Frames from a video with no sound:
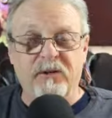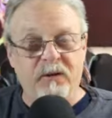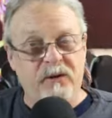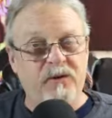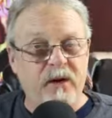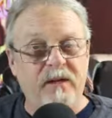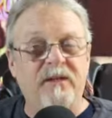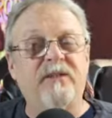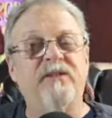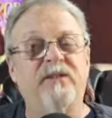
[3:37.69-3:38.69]

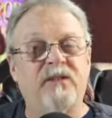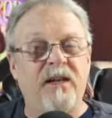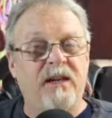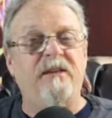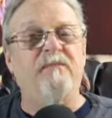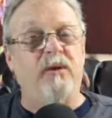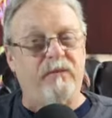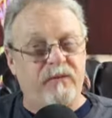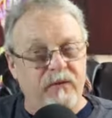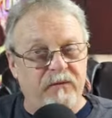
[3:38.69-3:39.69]
This is a selling
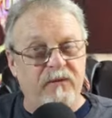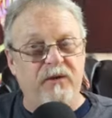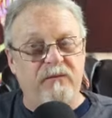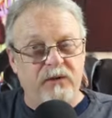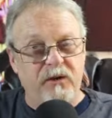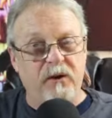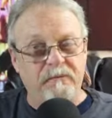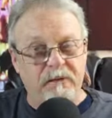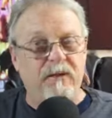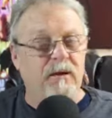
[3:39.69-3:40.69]
point for your film, so you
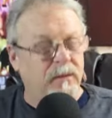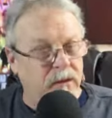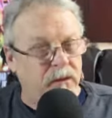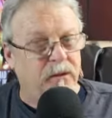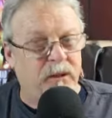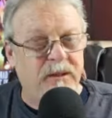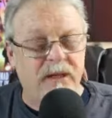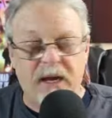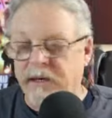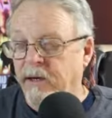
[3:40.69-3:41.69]
want people to go, what is
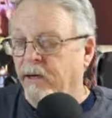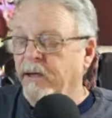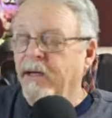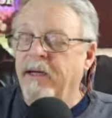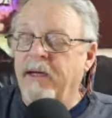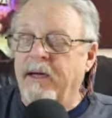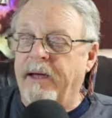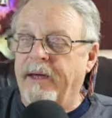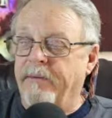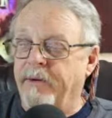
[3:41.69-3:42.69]
that?
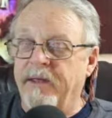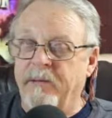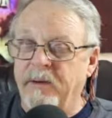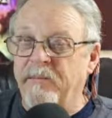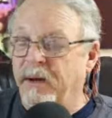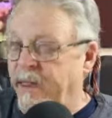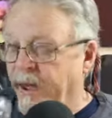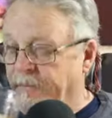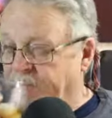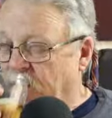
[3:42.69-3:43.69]
What do they mean by that?